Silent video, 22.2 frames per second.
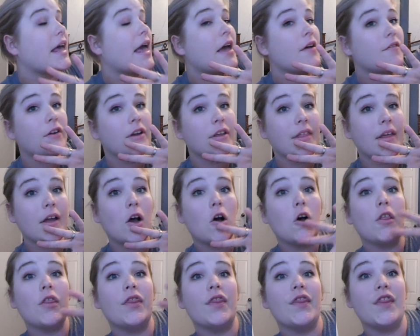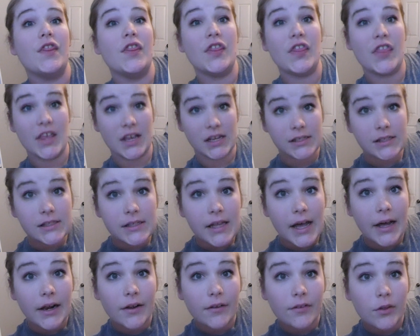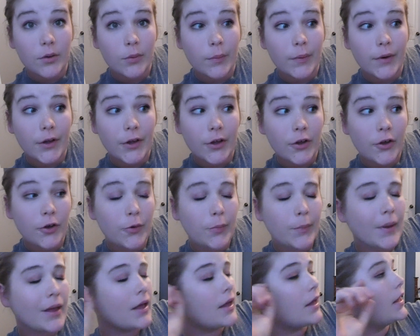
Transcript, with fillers: everything on this side of the room